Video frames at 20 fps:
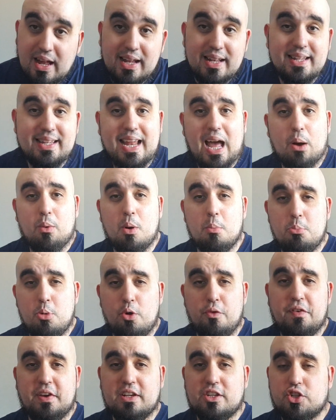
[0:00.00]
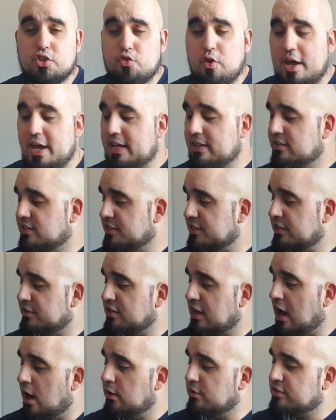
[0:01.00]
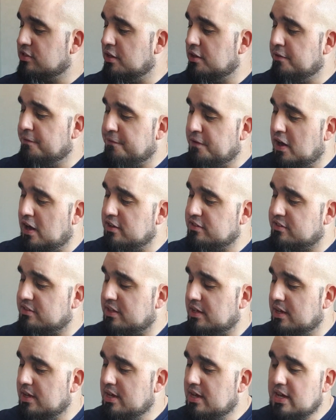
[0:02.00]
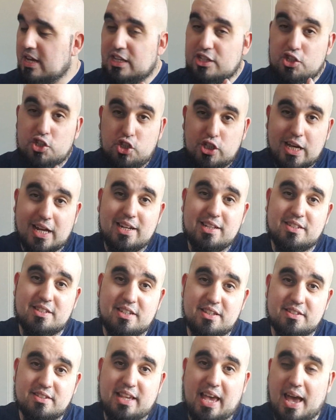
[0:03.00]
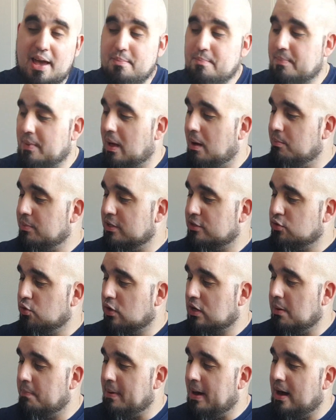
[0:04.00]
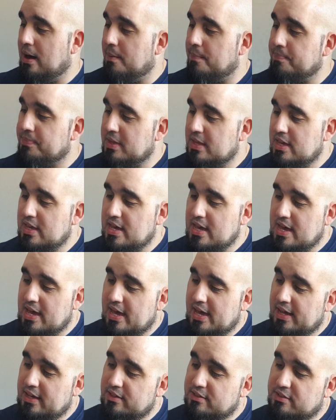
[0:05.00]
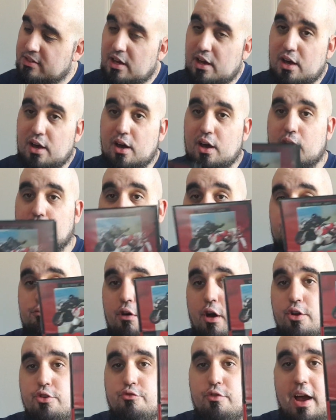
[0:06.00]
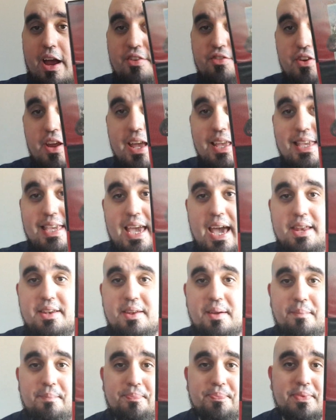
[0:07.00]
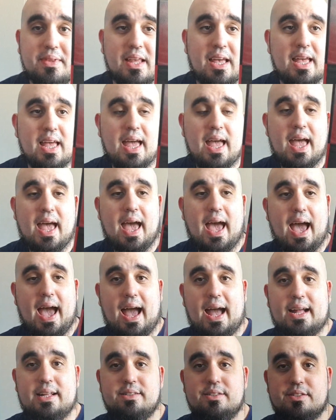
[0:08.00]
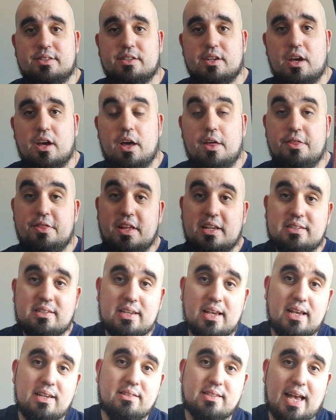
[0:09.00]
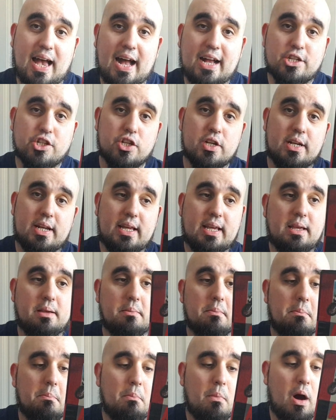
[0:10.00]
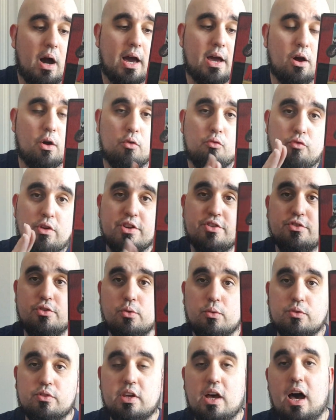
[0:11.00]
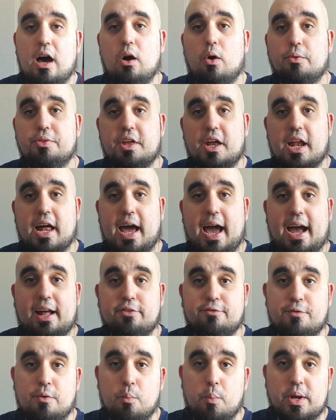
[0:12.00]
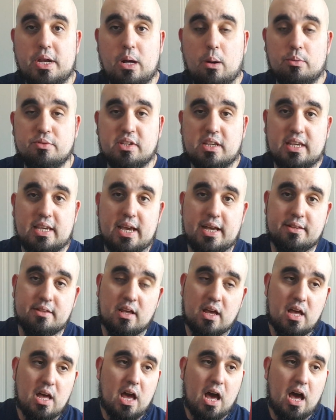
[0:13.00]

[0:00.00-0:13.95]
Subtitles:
Now we're moving straight into the title. So the first Genesis game I'm going to talk about is Road Rash again. And this is actually my original title that I had from when I was a kid.